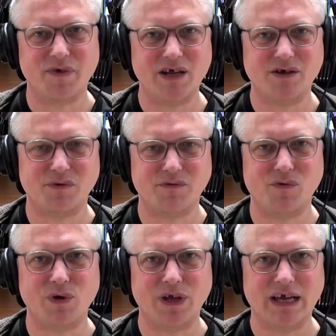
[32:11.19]
then got a
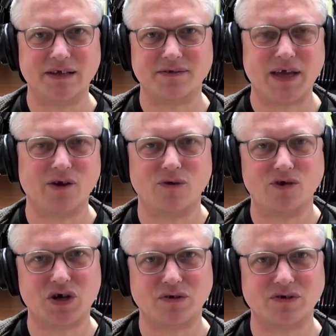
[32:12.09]
chance to be on Top
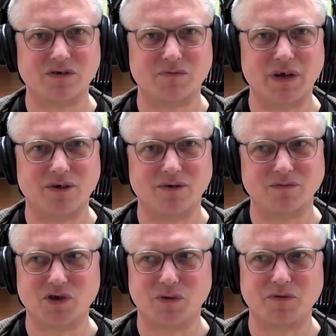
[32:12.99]
of the Pops. There's a big
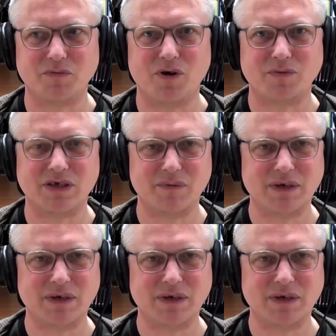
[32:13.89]
difference between that